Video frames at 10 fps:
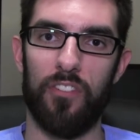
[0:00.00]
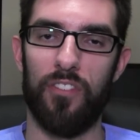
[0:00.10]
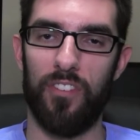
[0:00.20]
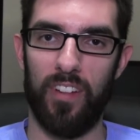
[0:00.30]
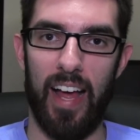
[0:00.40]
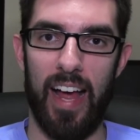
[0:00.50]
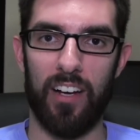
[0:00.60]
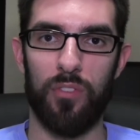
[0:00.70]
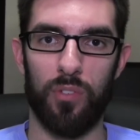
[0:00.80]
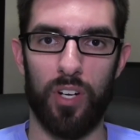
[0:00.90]
of
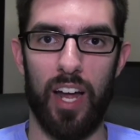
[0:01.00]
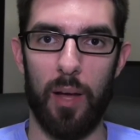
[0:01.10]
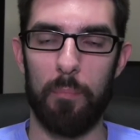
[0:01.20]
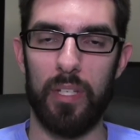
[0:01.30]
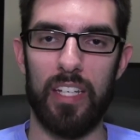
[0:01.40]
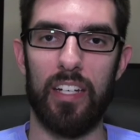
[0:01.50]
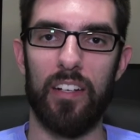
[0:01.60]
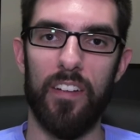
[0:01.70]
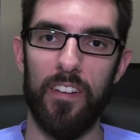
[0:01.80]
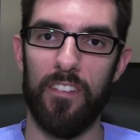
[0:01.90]
flack for not
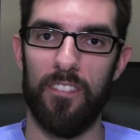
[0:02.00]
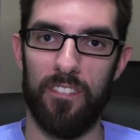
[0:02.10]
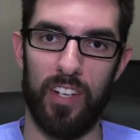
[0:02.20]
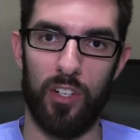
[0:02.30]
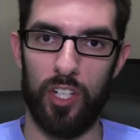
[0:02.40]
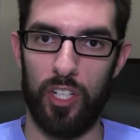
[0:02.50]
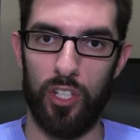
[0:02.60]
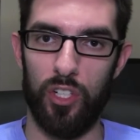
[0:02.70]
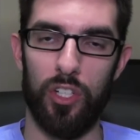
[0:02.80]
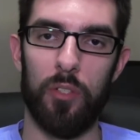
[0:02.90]
being very
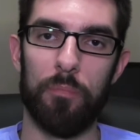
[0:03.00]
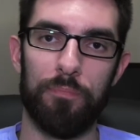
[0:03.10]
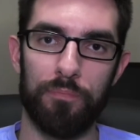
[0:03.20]
good.